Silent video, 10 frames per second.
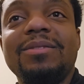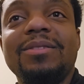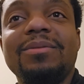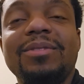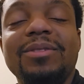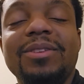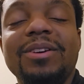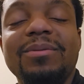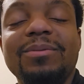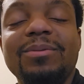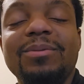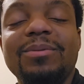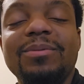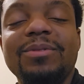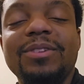Definitely thankful
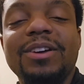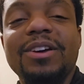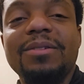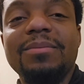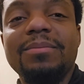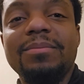for that.